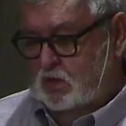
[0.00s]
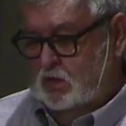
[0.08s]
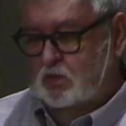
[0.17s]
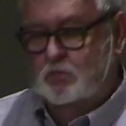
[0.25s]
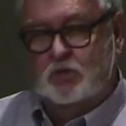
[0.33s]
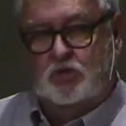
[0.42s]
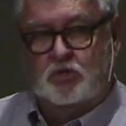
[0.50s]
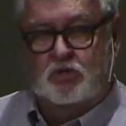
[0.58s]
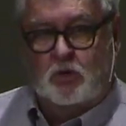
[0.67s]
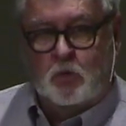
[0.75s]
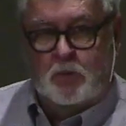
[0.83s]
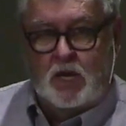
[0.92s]
But she's
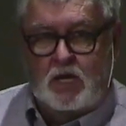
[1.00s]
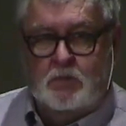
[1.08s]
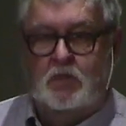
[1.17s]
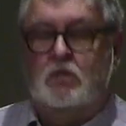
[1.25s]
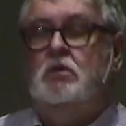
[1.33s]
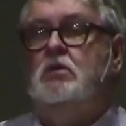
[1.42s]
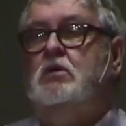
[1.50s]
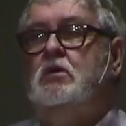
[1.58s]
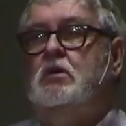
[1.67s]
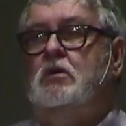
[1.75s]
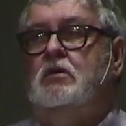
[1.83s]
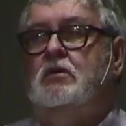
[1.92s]
still blaming
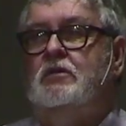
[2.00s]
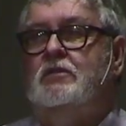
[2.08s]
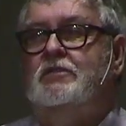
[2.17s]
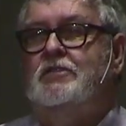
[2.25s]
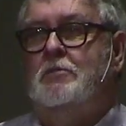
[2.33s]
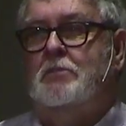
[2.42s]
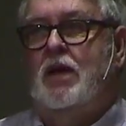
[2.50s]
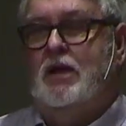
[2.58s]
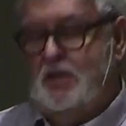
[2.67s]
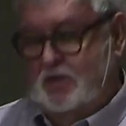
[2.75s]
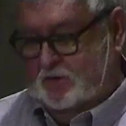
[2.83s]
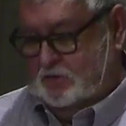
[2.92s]

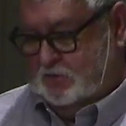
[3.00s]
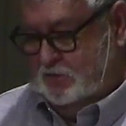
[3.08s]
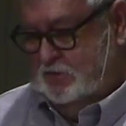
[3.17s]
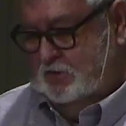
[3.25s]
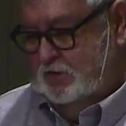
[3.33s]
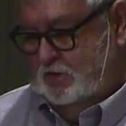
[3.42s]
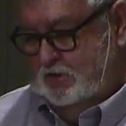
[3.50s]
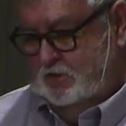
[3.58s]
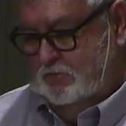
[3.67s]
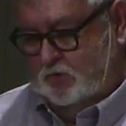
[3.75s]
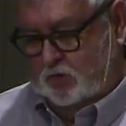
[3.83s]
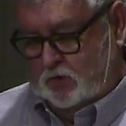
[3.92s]
somebody else
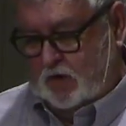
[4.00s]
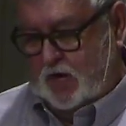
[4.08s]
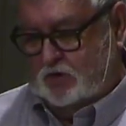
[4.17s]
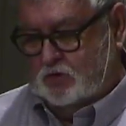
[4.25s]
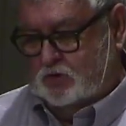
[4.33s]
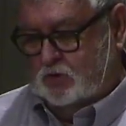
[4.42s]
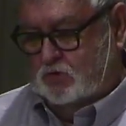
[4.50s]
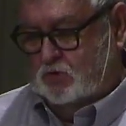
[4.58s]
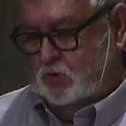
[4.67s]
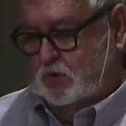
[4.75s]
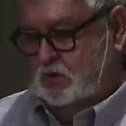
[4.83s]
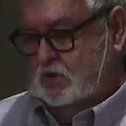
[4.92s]
for her actions and
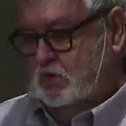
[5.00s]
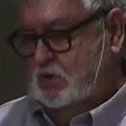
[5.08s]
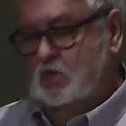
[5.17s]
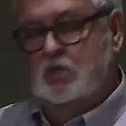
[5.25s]
choices.